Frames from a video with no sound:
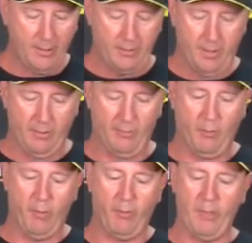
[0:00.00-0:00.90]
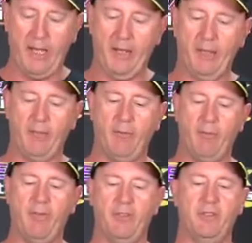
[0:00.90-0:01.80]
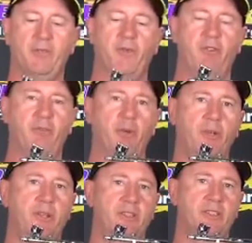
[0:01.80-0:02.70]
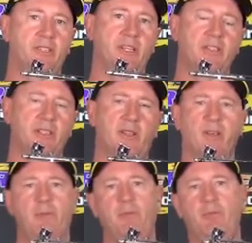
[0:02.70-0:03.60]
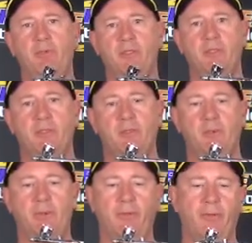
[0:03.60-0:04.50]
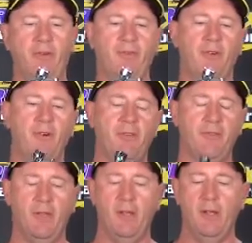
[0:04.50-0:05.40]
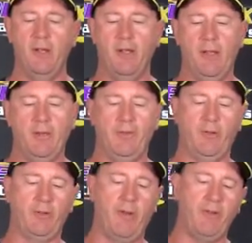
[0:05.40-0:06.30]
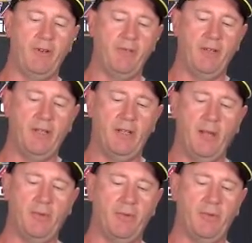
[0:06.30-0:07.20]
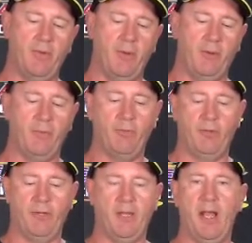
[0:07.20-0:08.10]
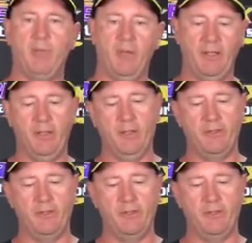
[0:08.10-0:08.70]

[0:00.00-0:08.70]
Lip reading: So what are we getting at? Well, first of all, we put in the CS Eclipse, which is a 0.35. It's got a gravity feed cup on top with a cup lid.